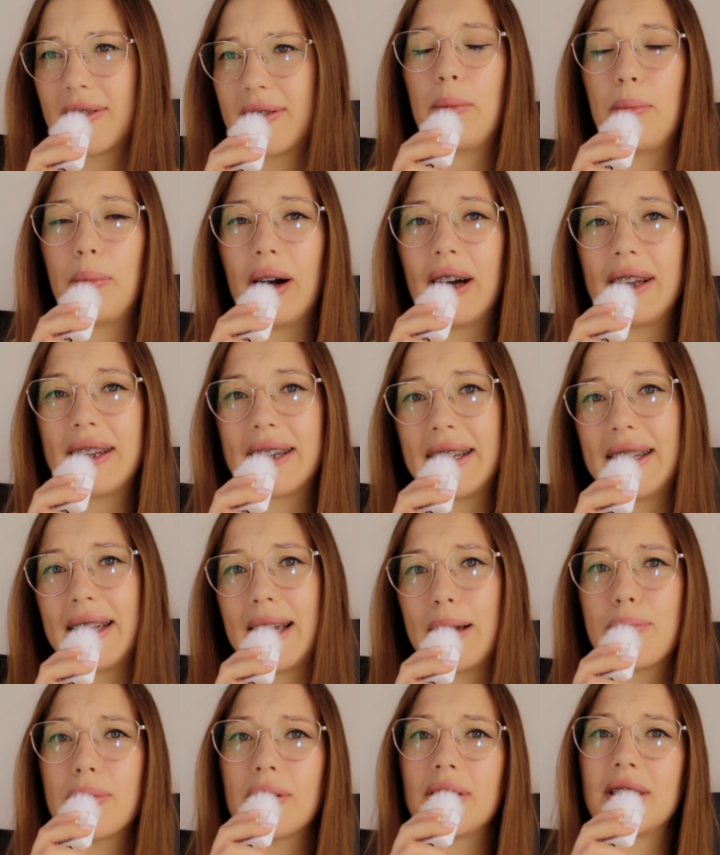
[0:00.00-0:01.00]
But in
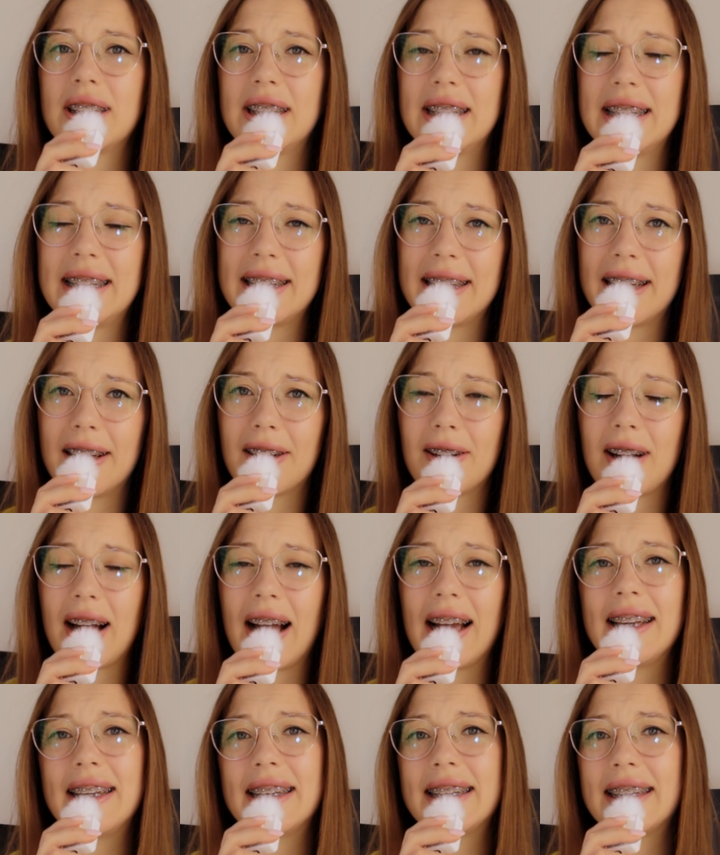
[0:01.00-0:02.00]
April this year,
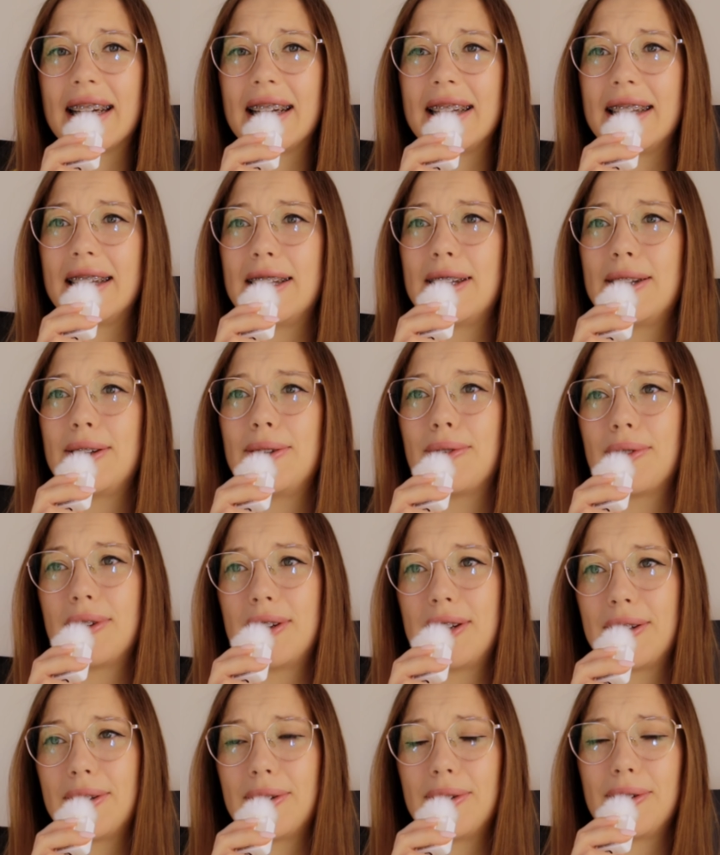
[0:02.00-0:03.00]
I decided to
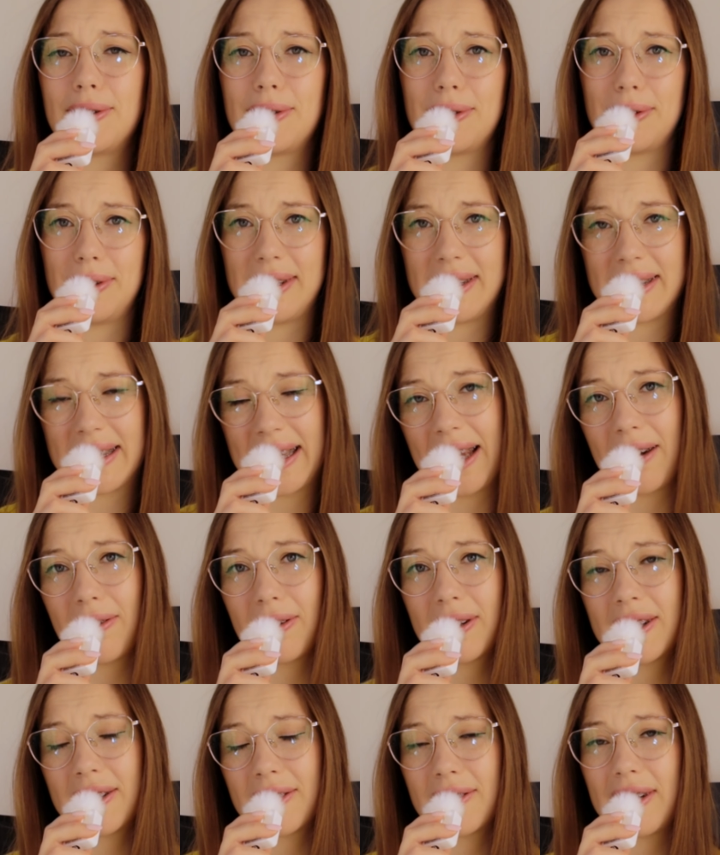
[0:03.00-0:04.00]
return to this
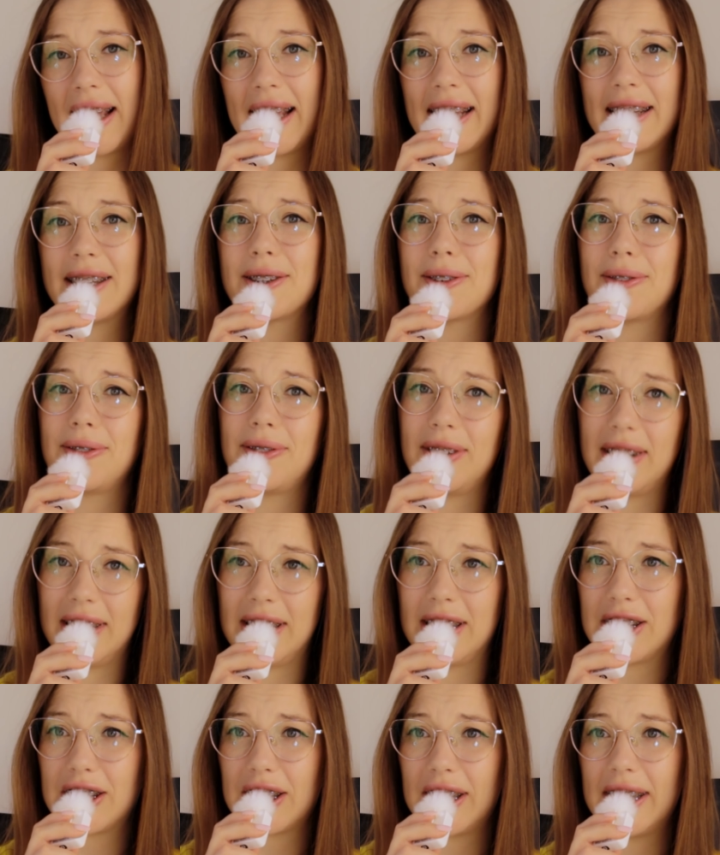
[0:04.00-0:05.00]
character and to
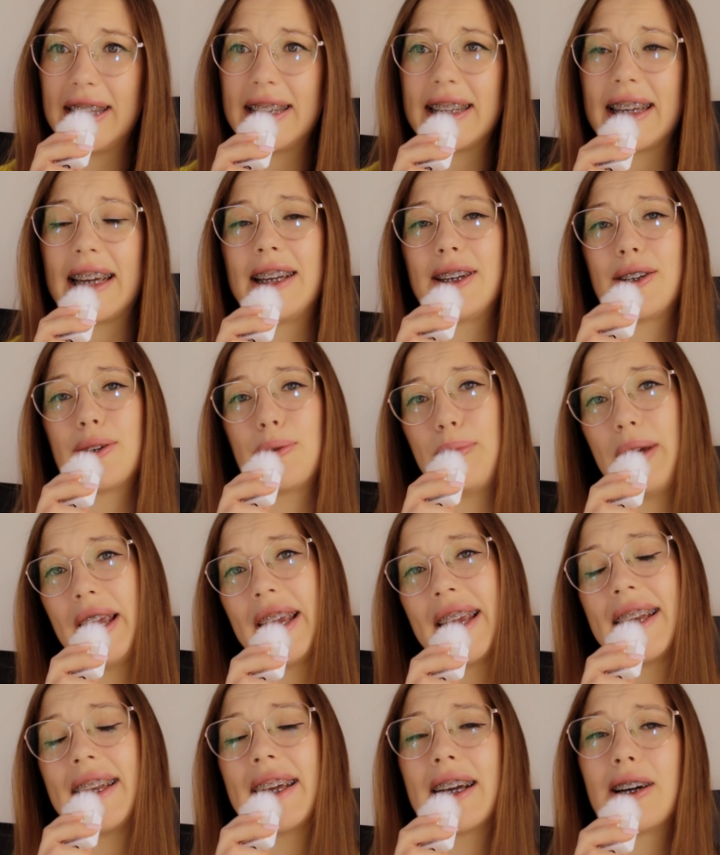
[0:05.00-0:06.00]
finish it and to
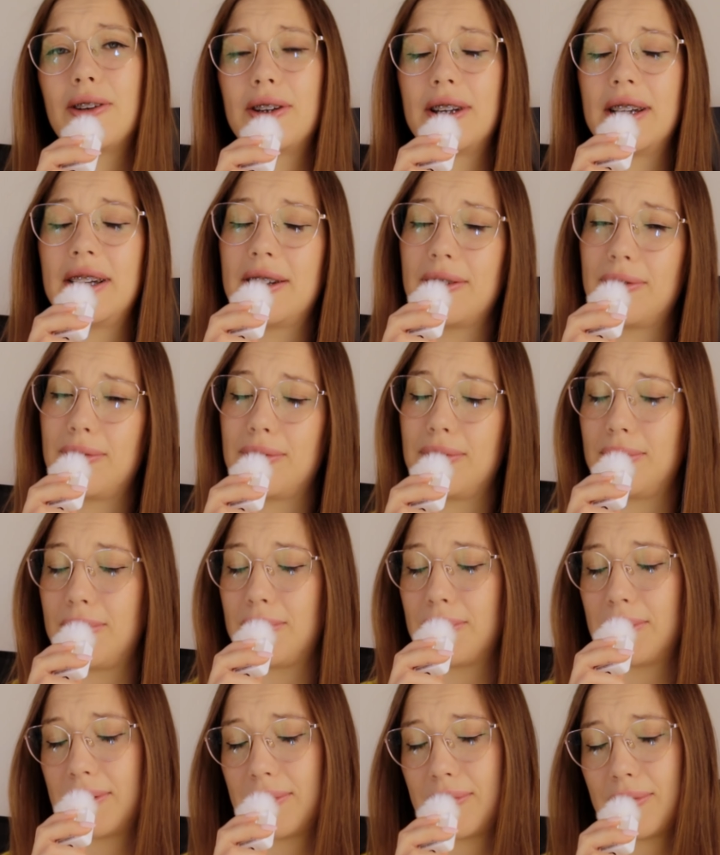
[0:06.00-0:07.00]
make it according
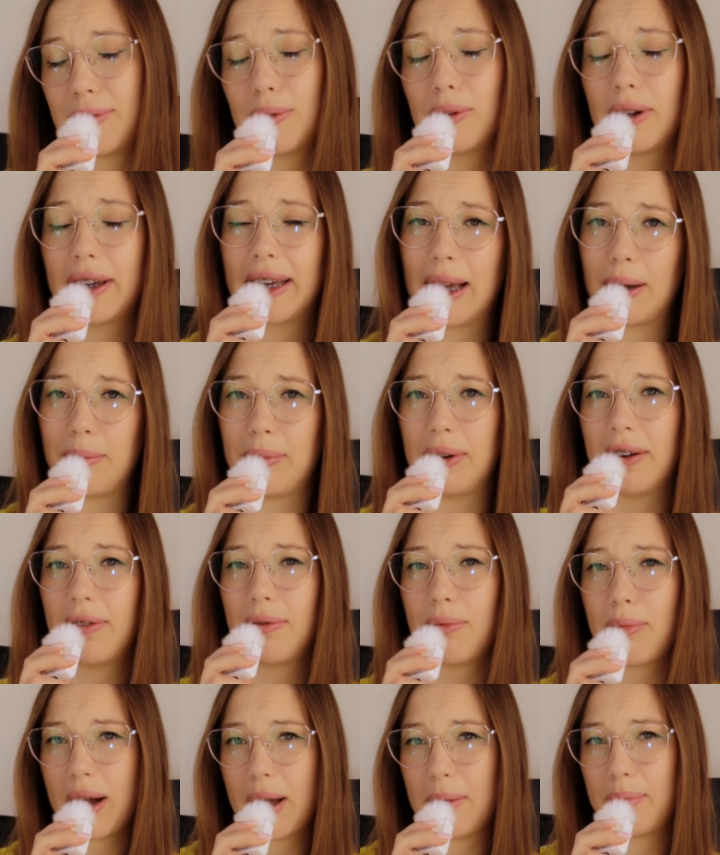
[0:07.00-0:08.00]
to the full game
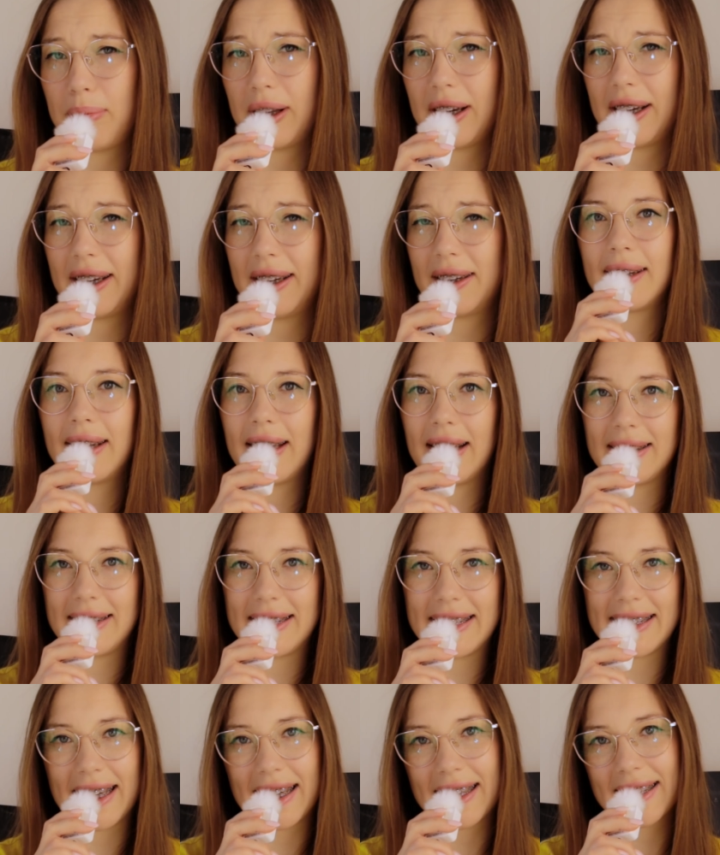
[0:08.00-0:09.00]
dev pipeline. God
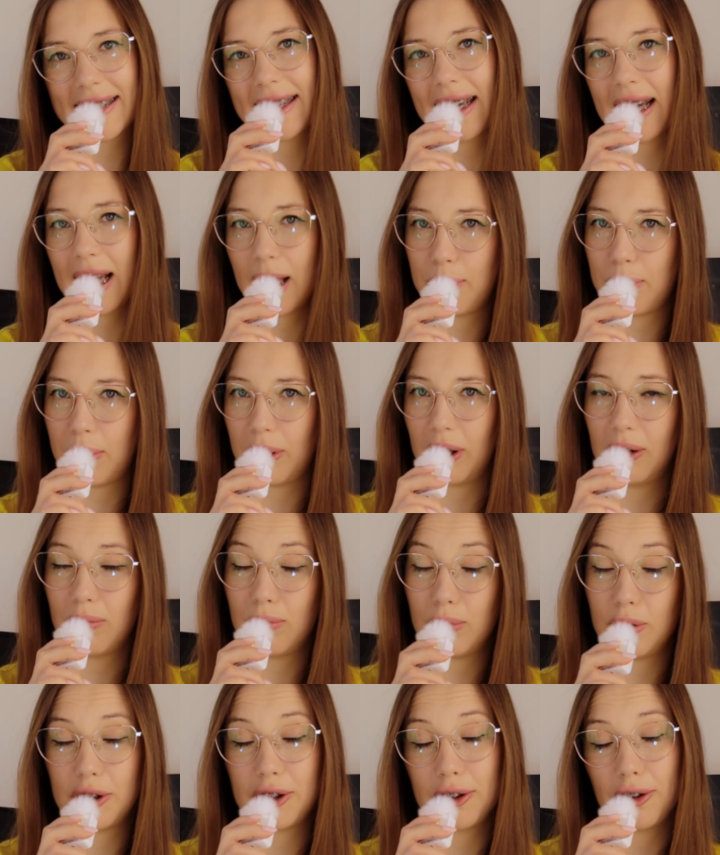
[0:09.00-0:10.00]
thanks, the high poly
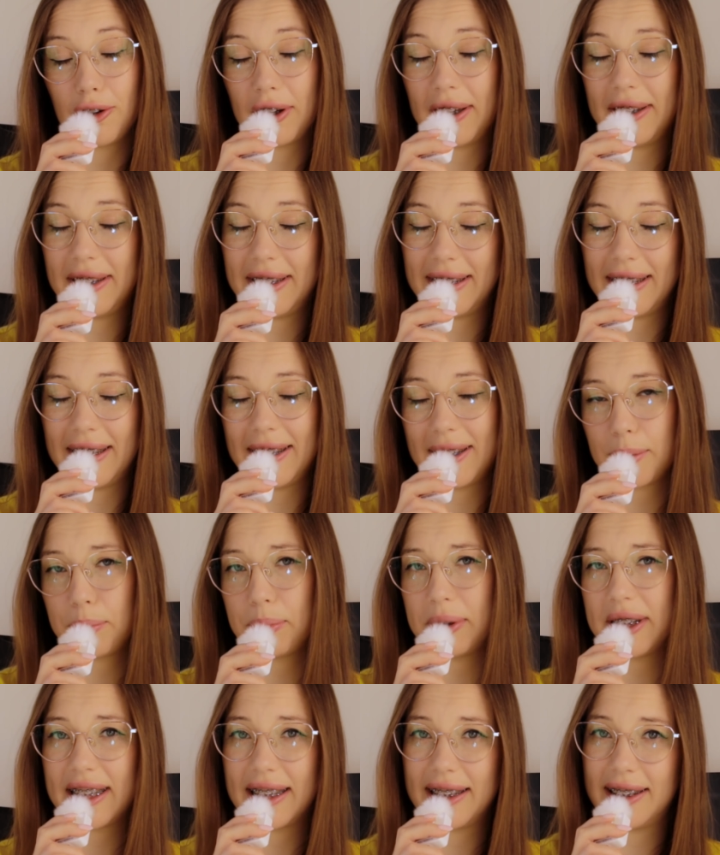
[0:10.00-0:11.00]
was already
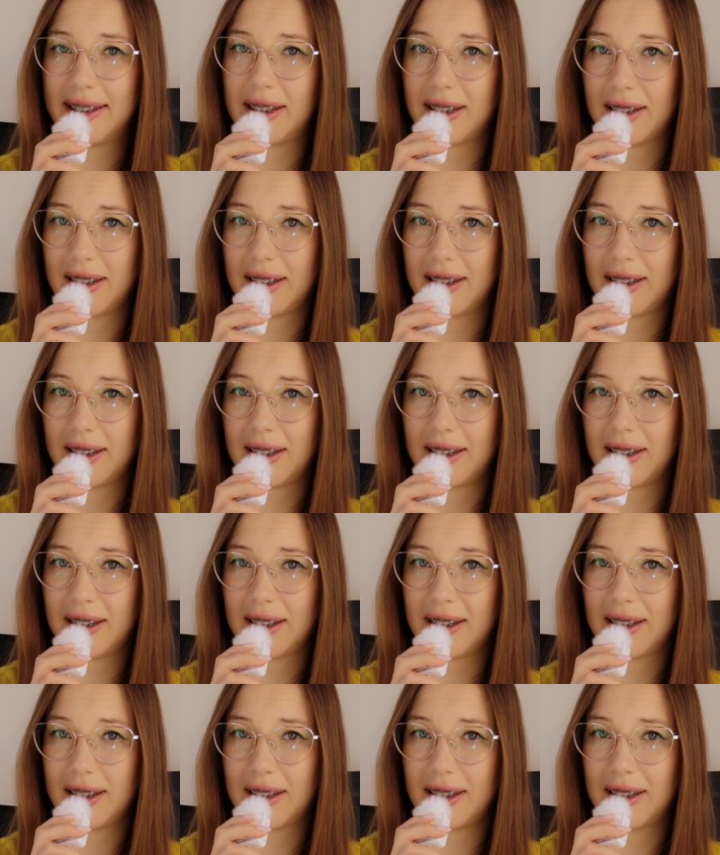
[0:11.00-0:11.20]
90%